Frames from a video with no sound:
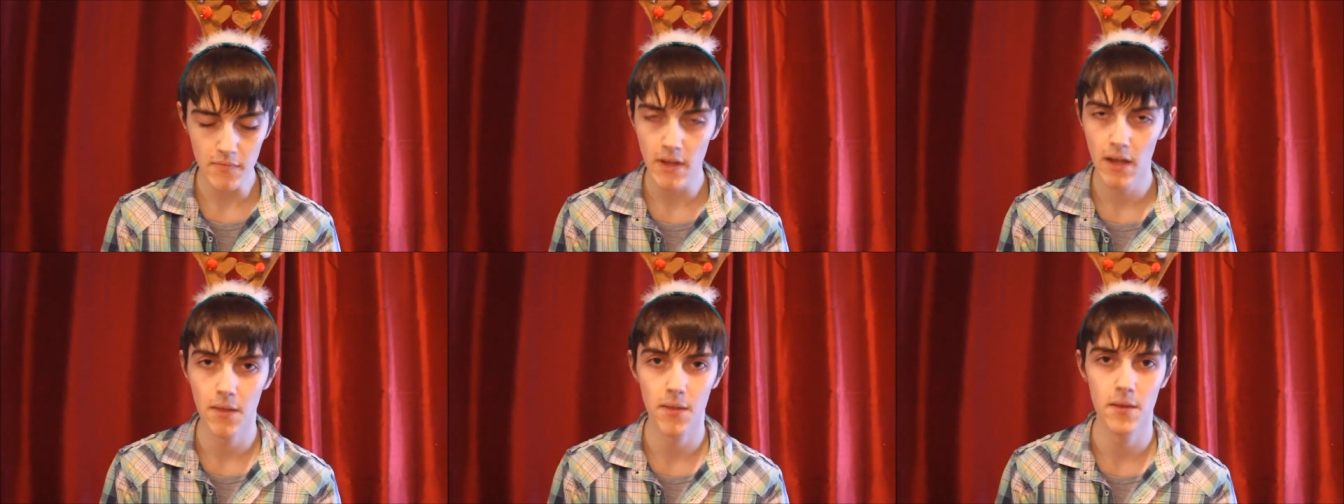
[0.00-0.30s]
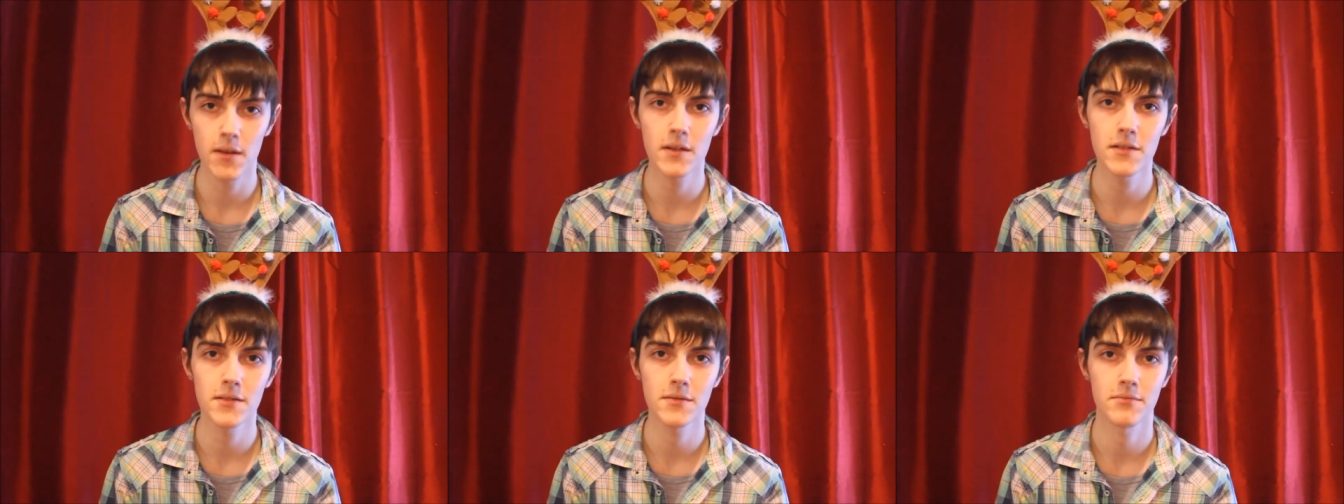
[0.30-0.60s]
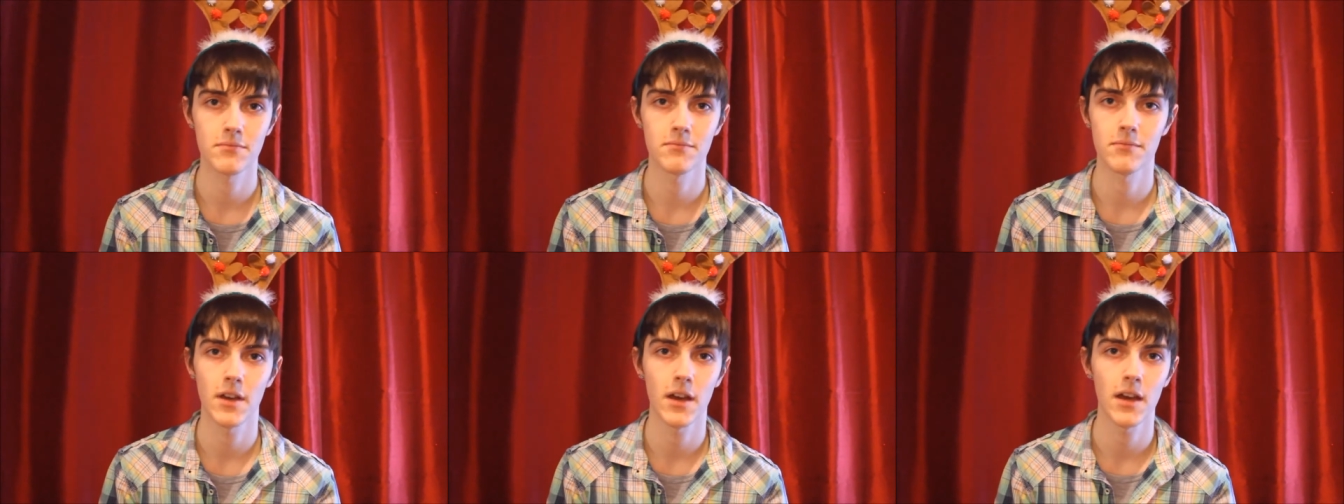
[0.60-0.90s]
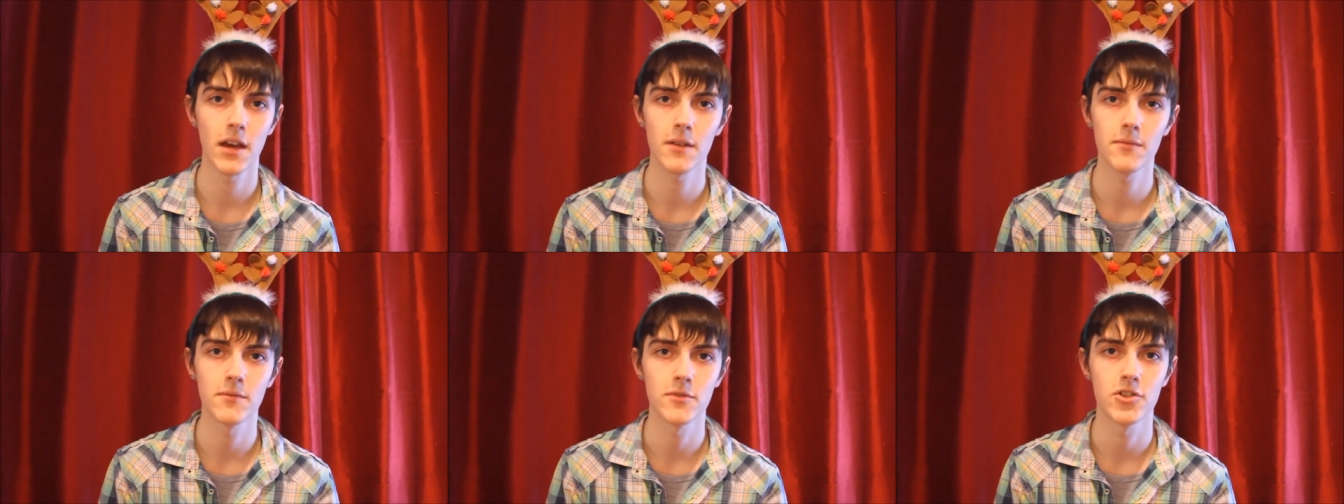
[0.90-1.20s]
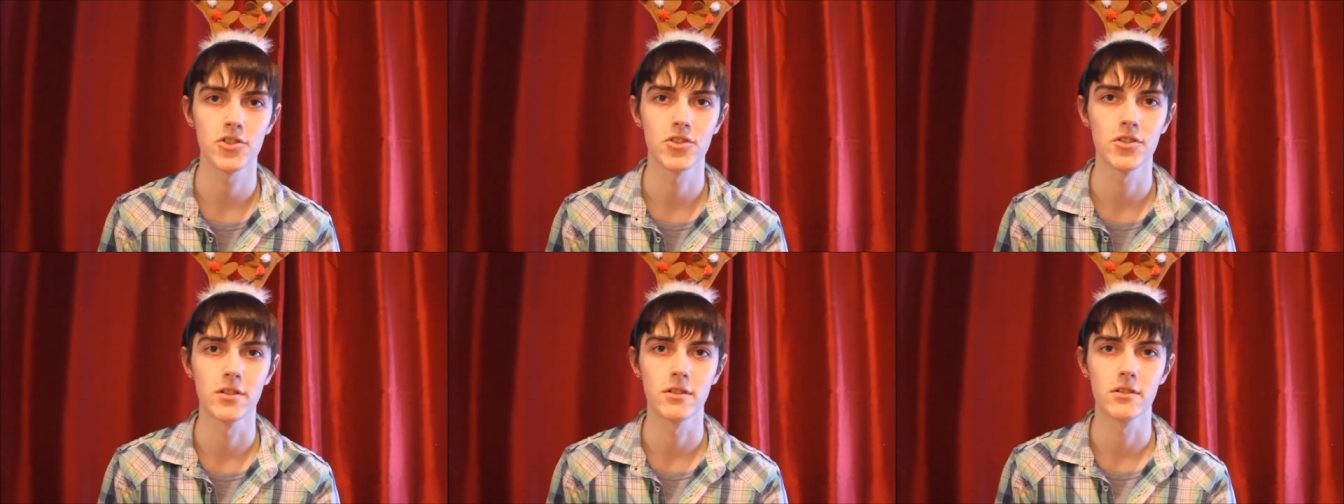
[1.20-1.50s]
These, I haven't
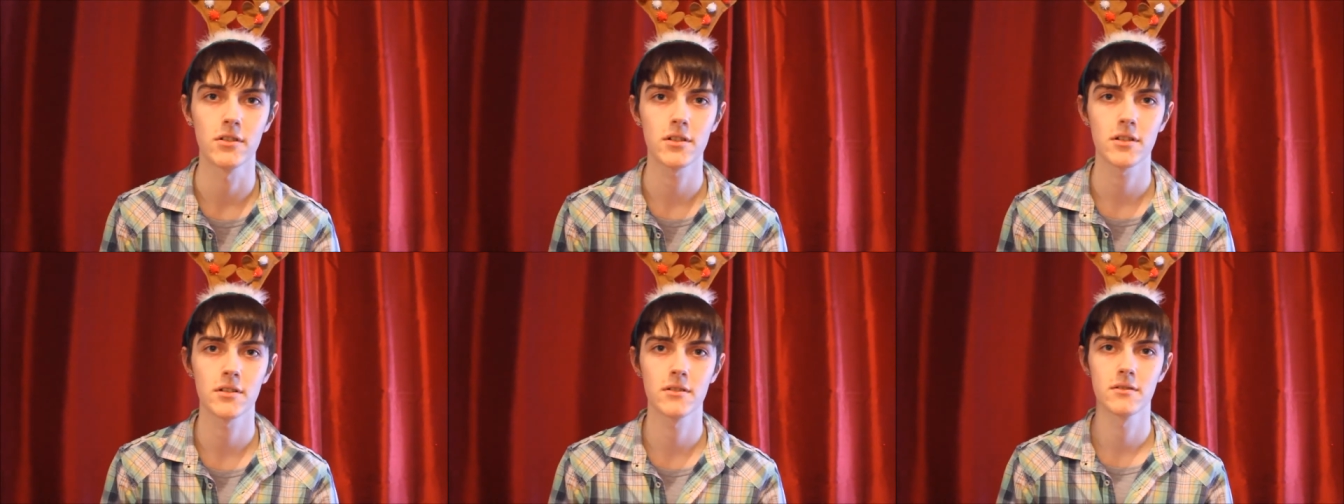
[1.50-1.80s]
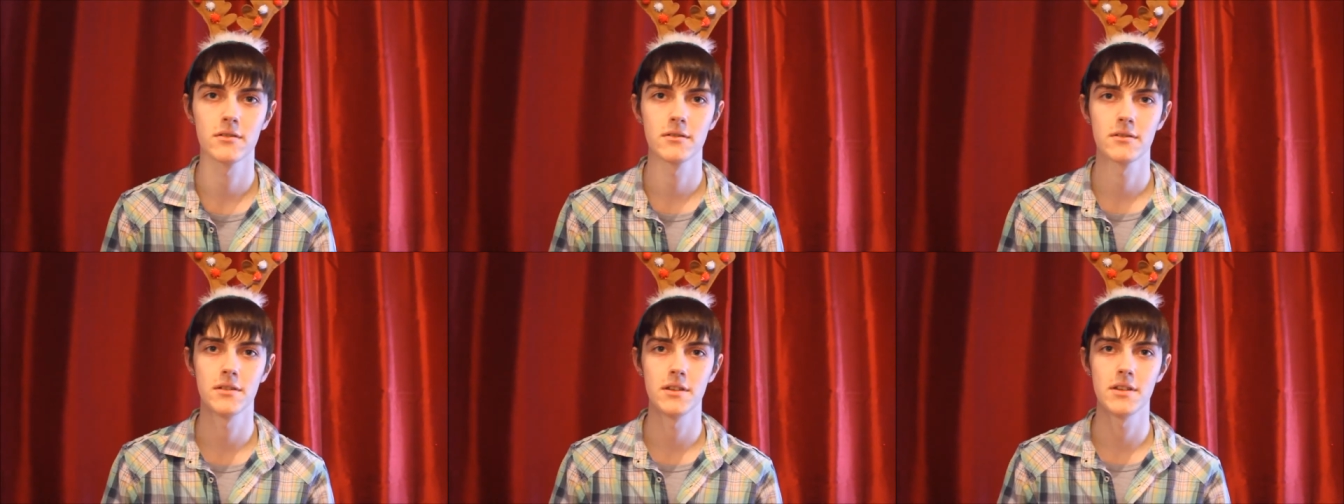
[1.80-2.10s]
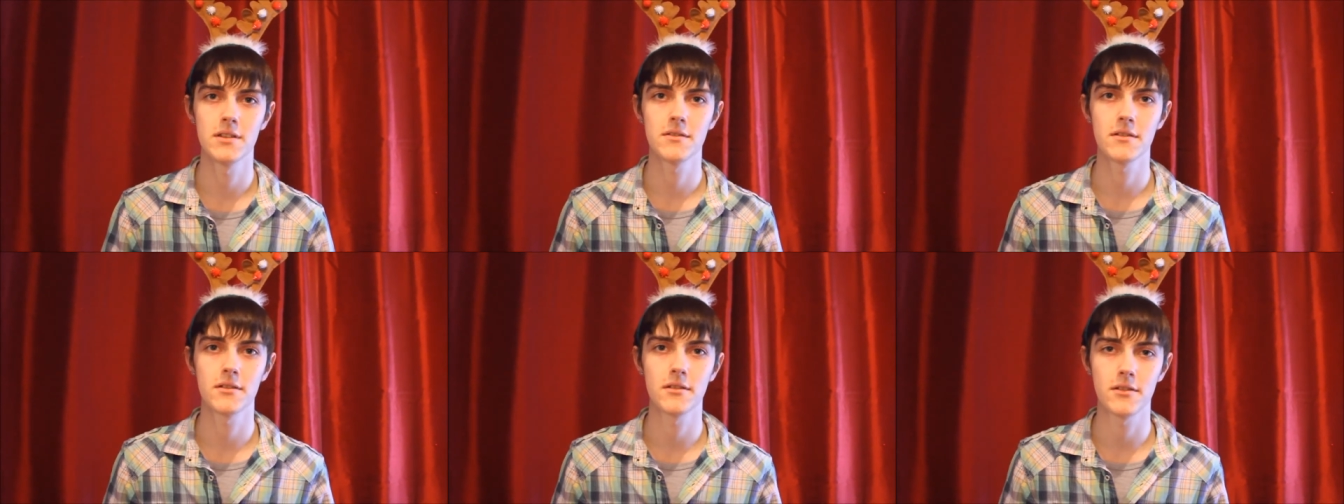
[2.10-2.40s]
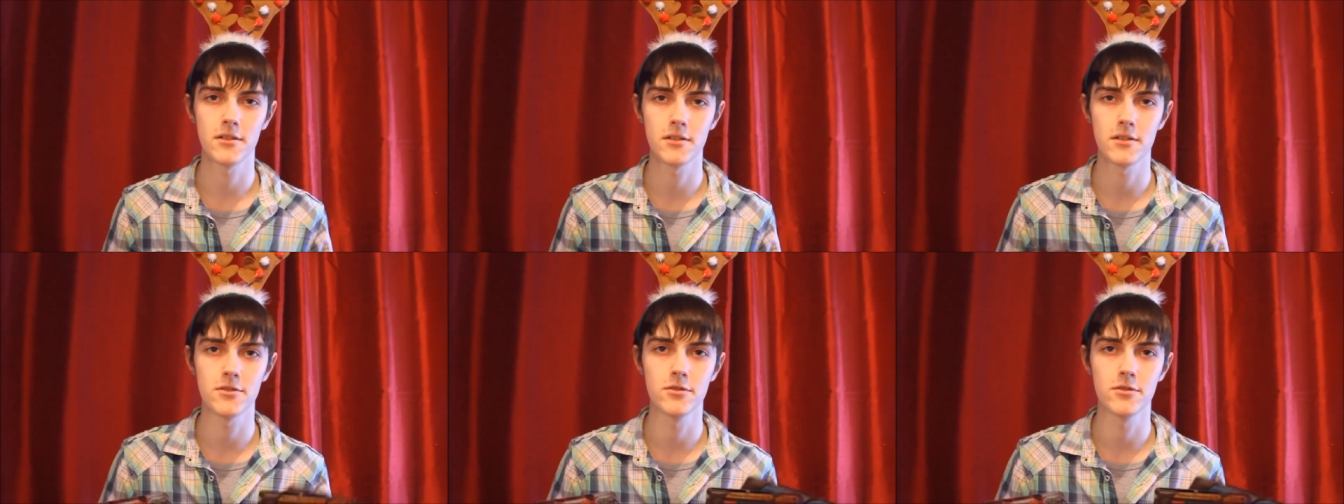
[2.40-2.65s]
shrunk, these are the